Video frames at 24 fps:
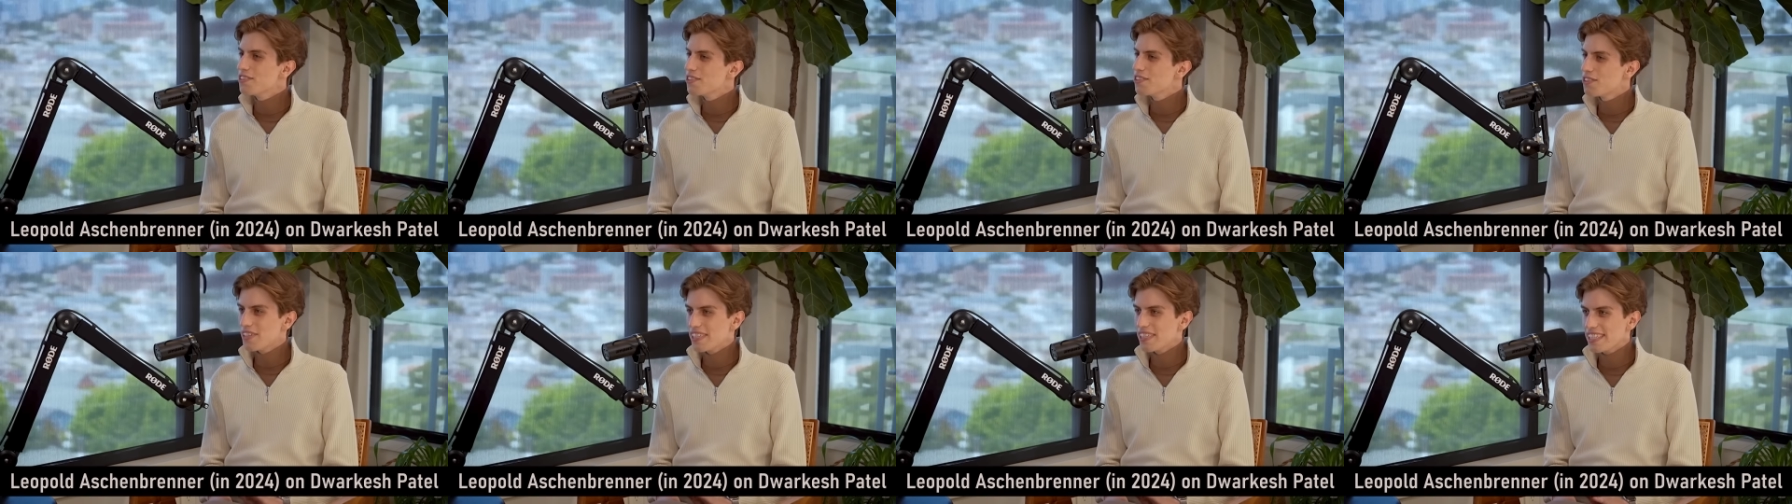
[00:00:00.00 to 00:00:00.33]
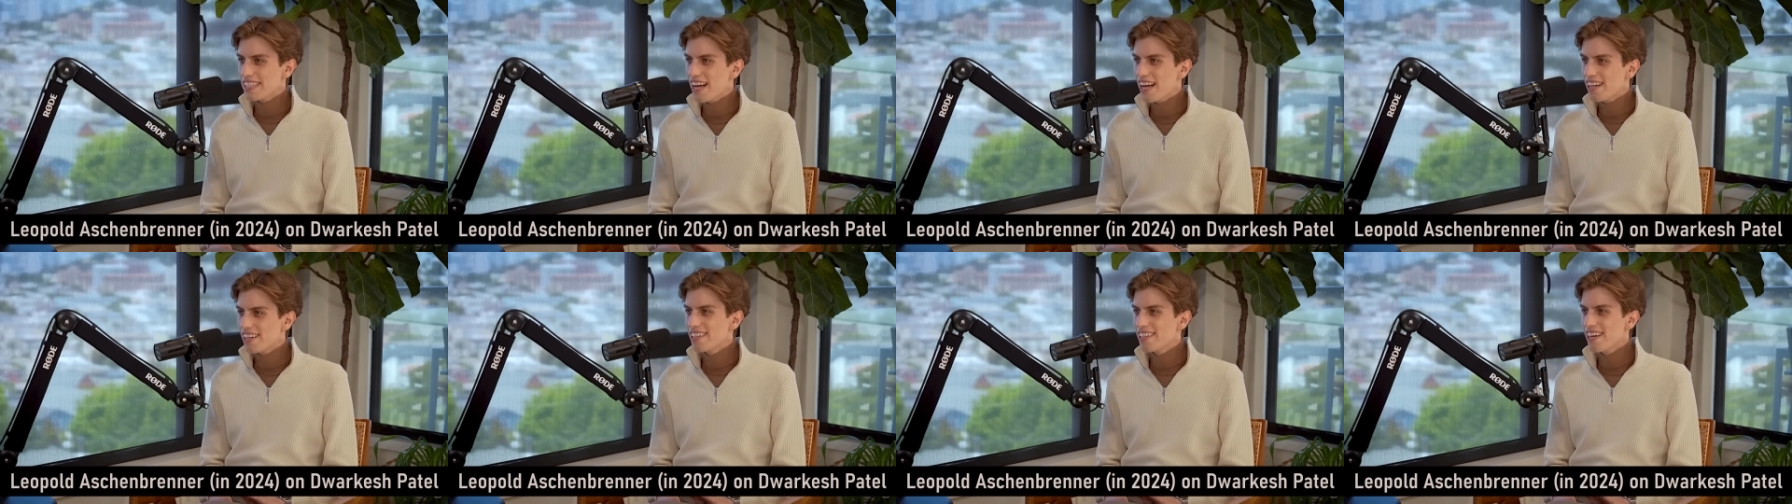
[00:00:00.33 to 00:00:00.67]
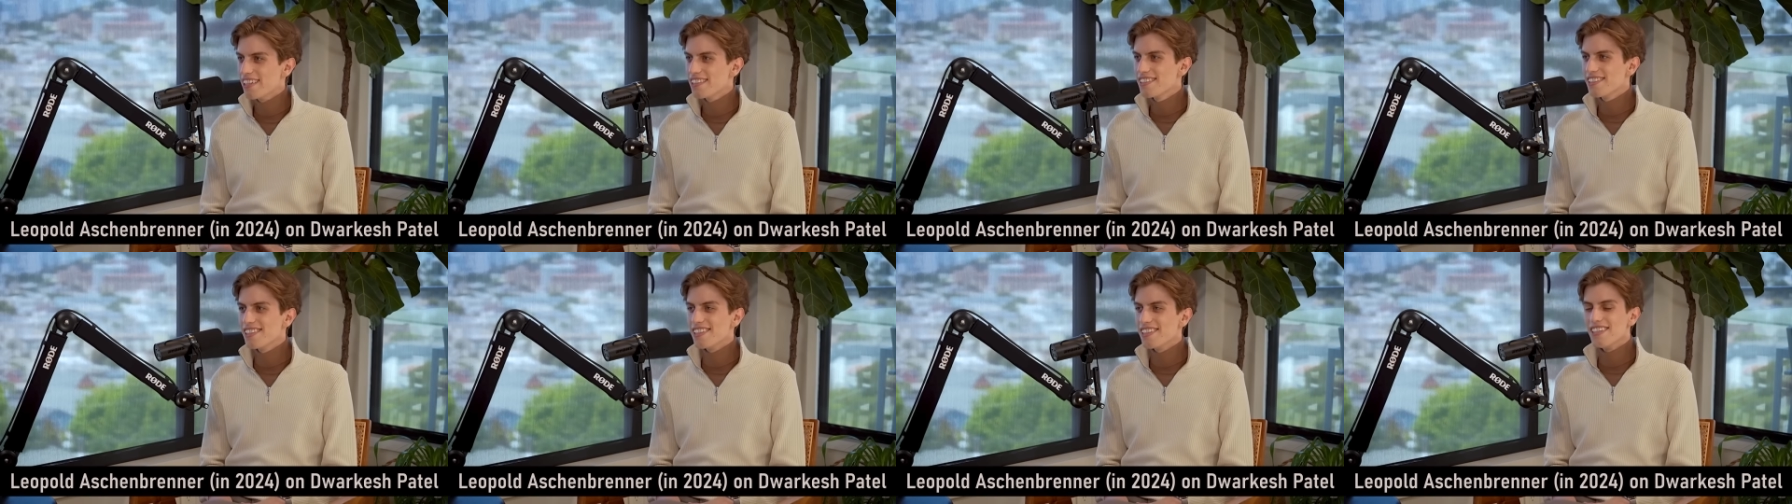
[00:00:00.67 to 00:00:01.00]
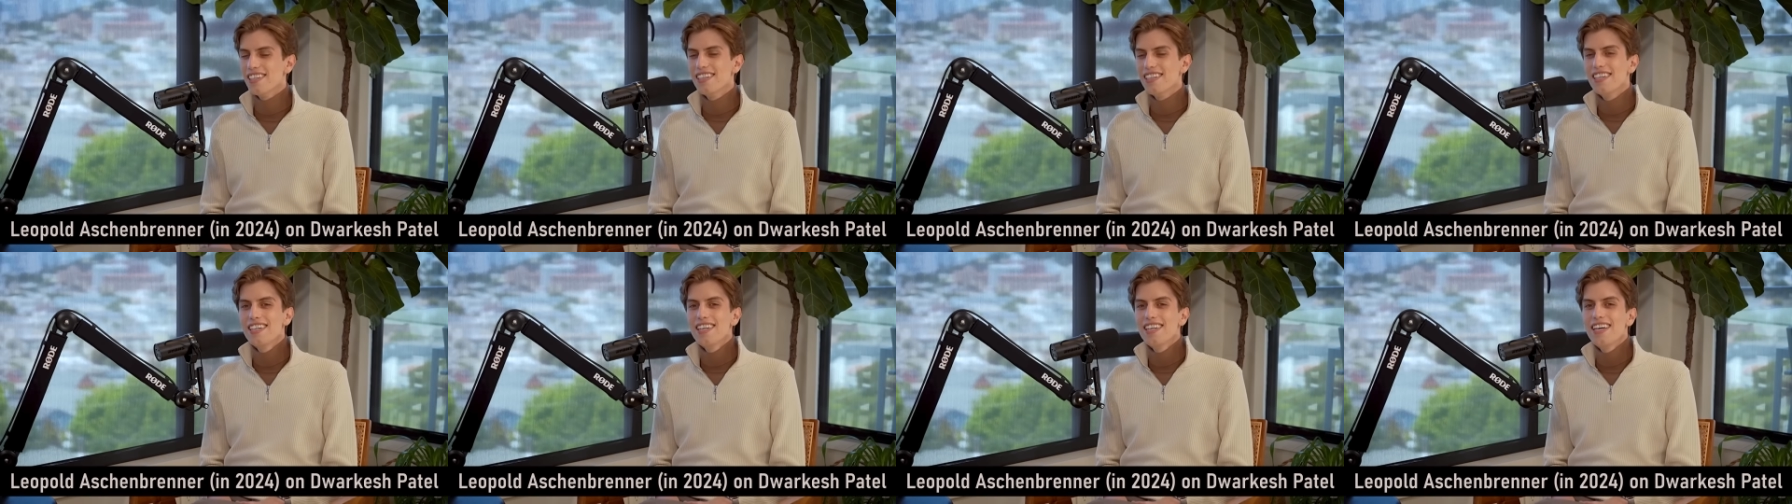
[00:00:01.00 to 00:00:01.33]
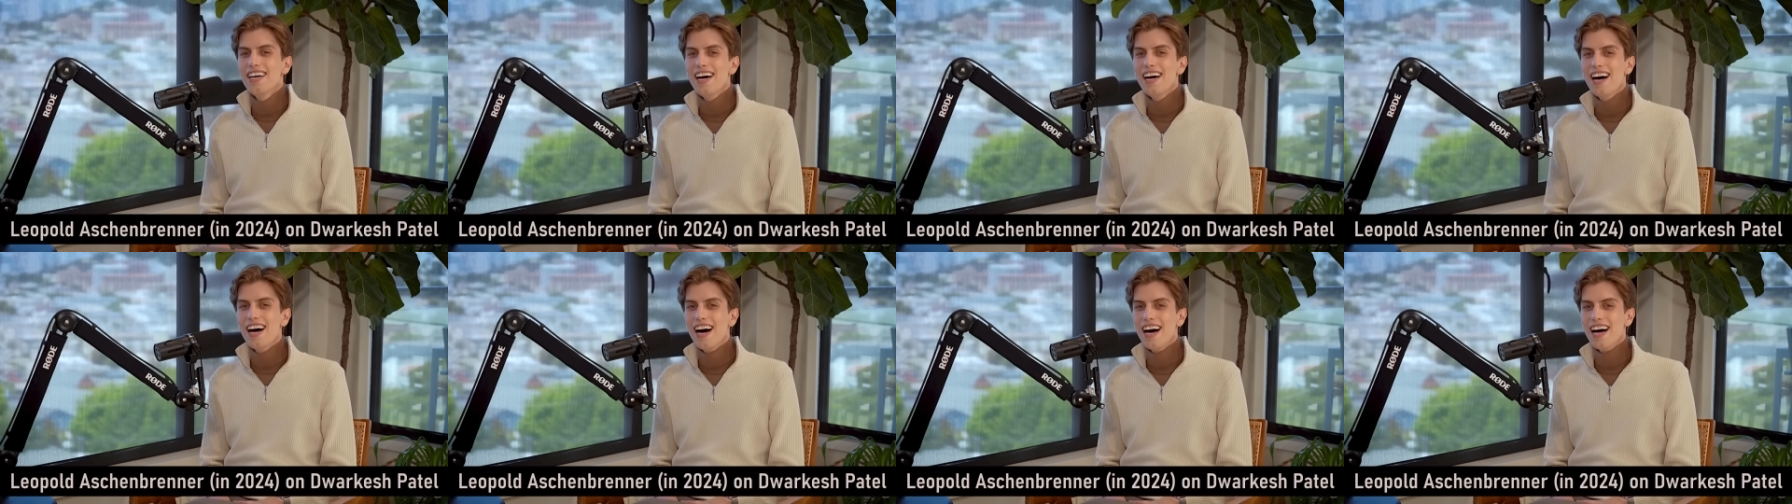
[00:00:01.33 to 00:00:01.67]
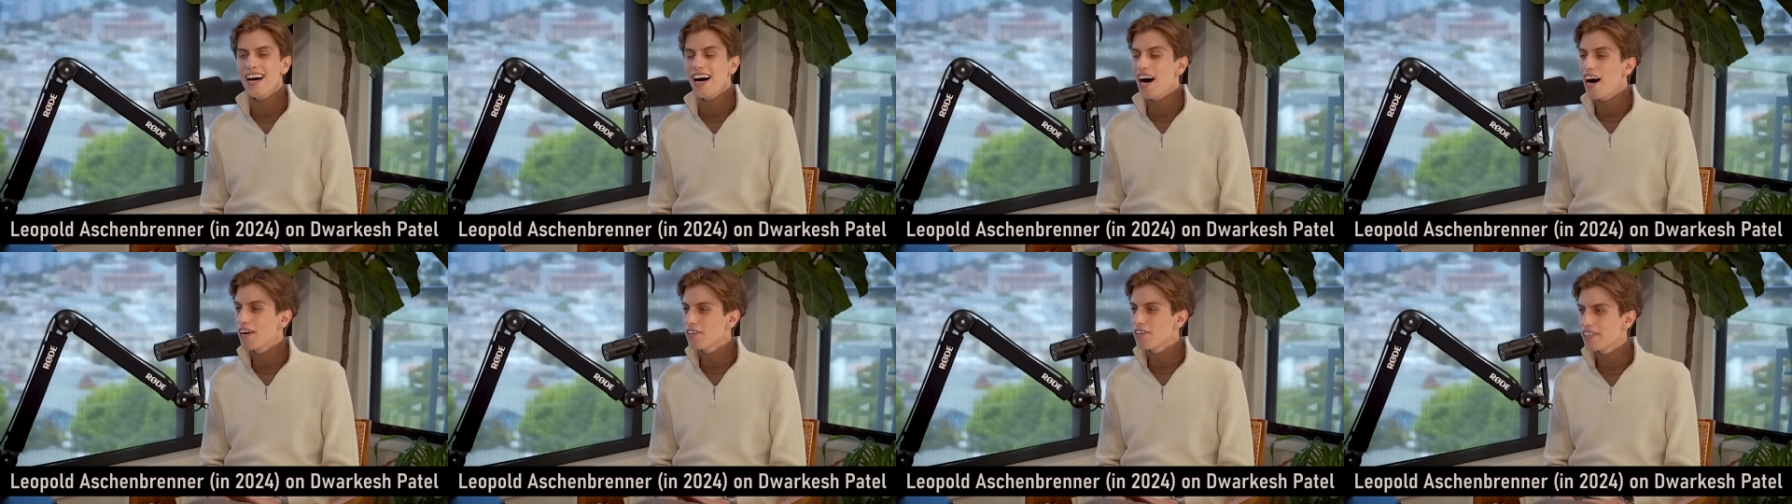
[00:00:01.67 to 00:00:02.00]
trillion dollar cluster,
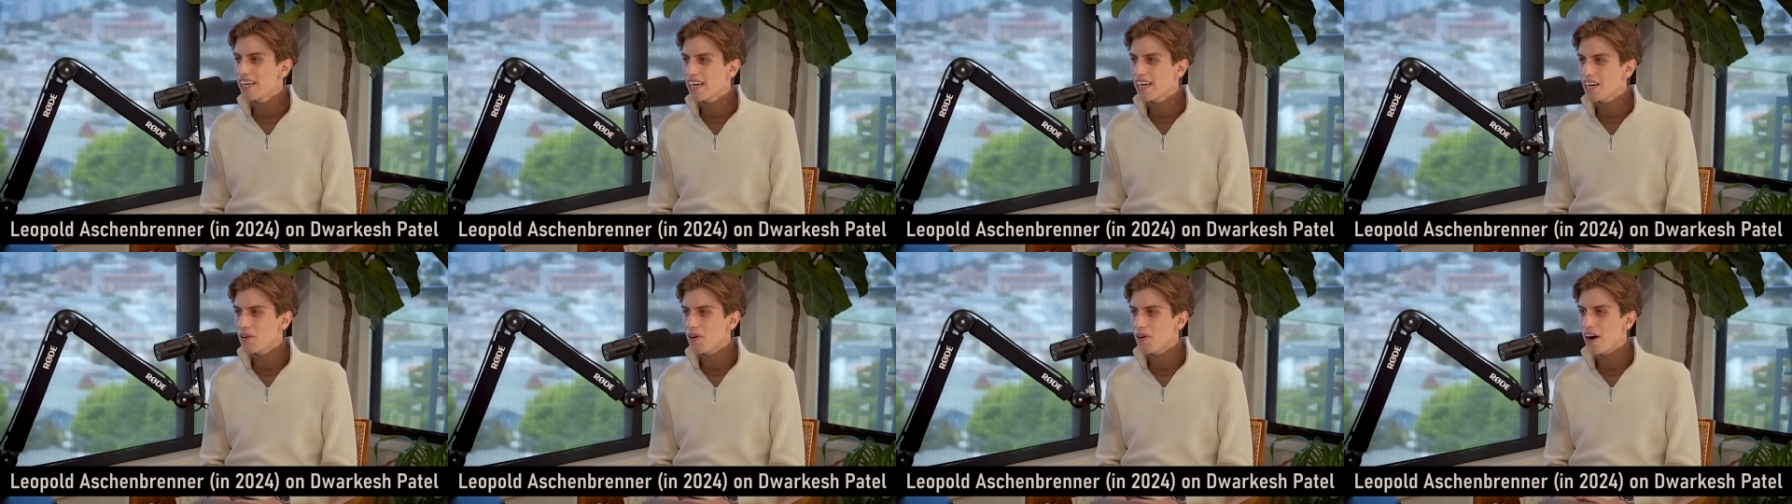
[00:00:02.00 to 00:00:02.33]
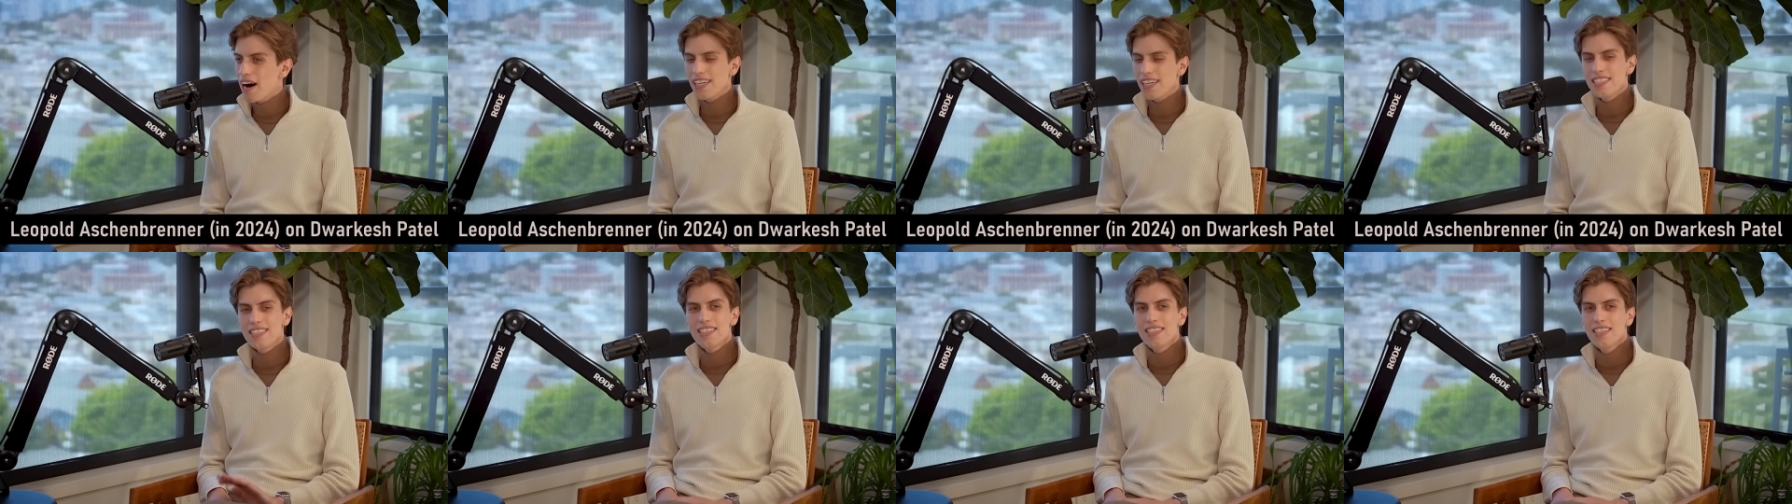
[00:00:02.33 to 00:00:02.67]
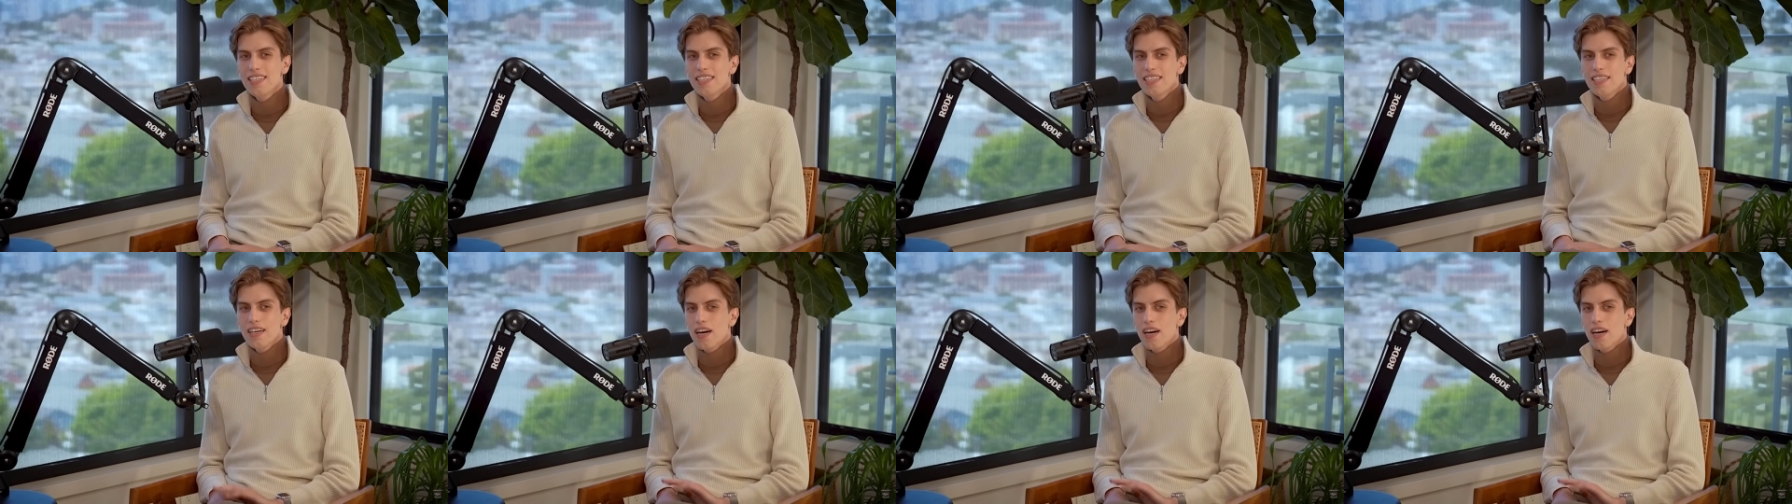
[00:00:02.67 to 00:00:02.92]
uh, 100 gigawatts,